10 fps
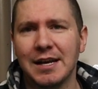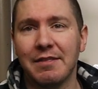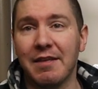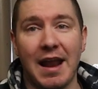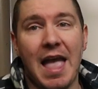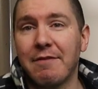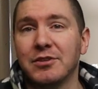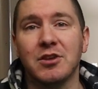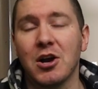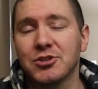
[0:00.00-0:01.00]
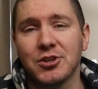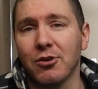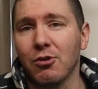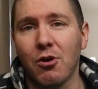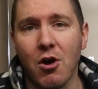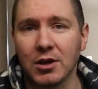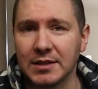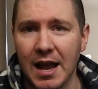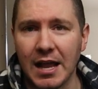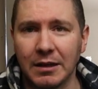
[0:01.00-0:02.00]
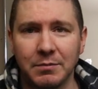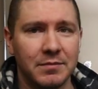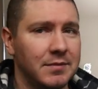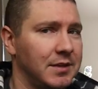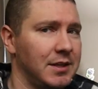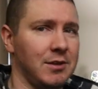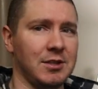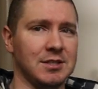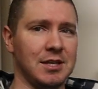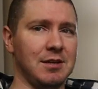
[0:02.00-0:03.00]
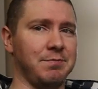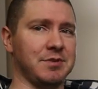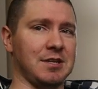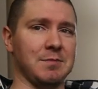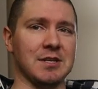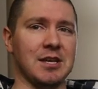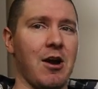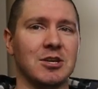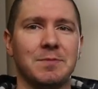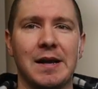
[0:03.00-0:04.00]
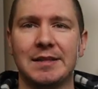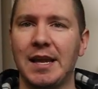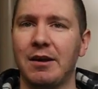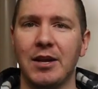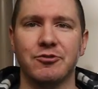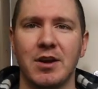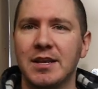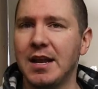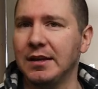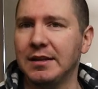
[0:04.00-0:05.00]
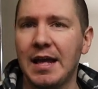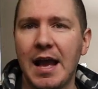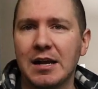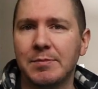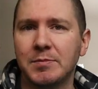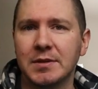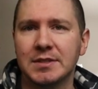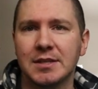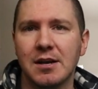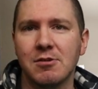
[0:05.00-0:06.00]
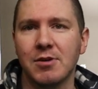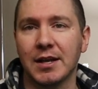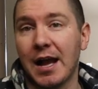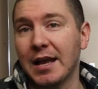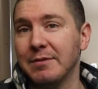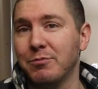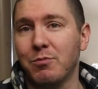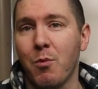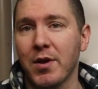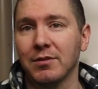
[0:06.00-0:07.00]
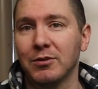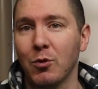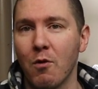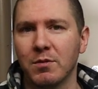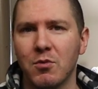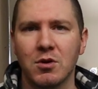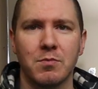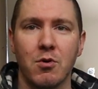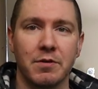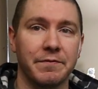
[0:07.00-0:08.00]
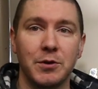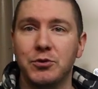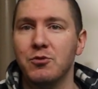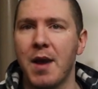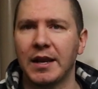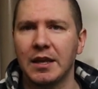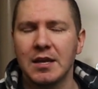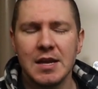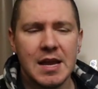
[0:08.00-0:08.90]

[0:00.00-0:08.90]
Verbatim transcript: that I haven't touched in a long time. You can see some guitars back there. I tried getting into that a couple months ago. Like I went a little overboard, bought a few too many.